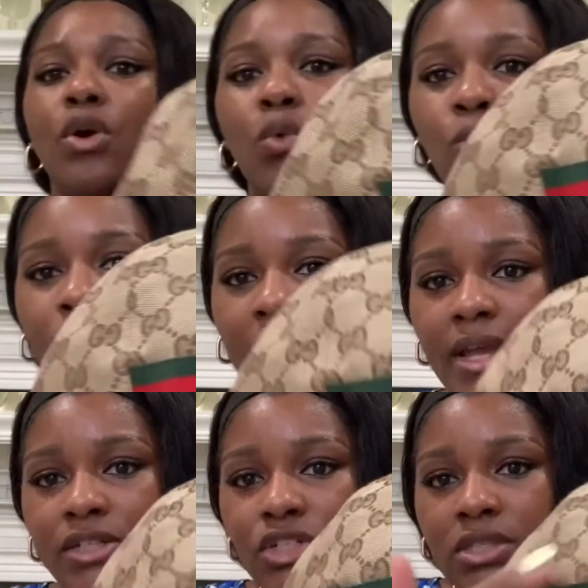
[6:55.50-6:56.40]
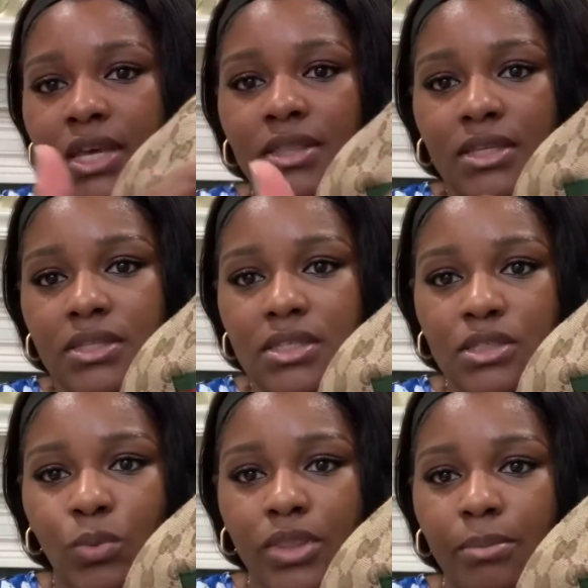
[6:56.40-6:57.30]
red, just like this
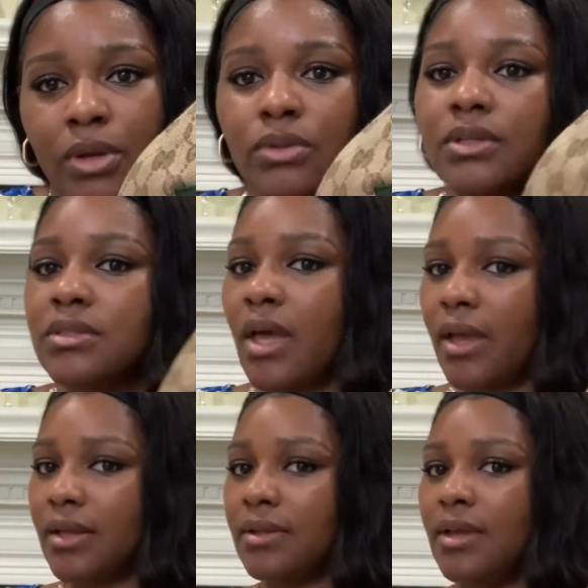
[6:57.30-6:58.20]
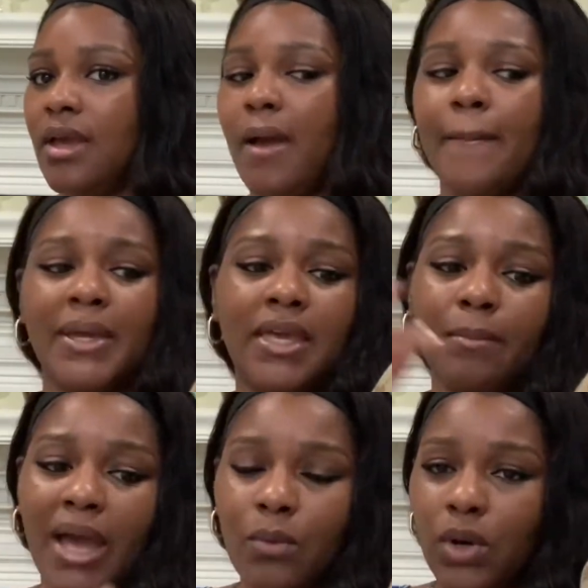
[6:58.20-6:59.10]
is what the belt looks like. But he
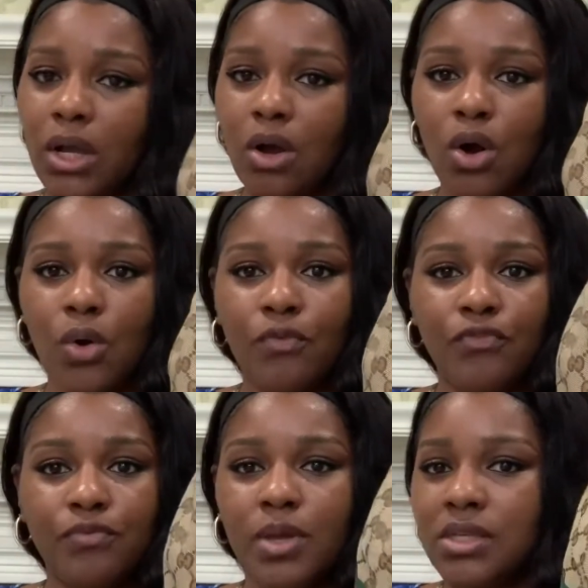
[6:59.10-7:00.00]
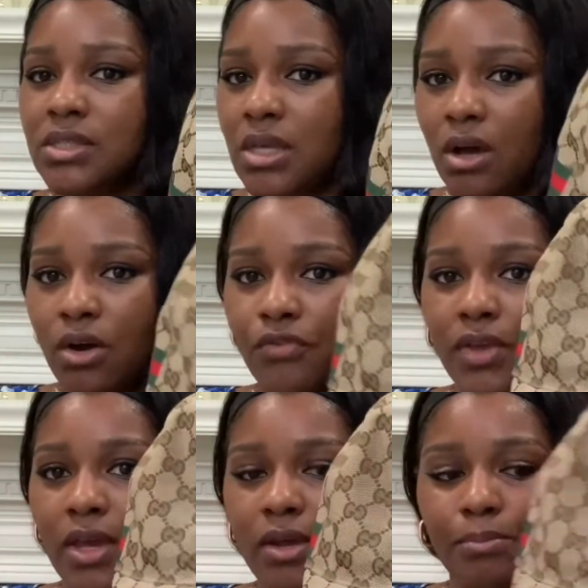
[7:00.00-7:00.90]
might want to go himself and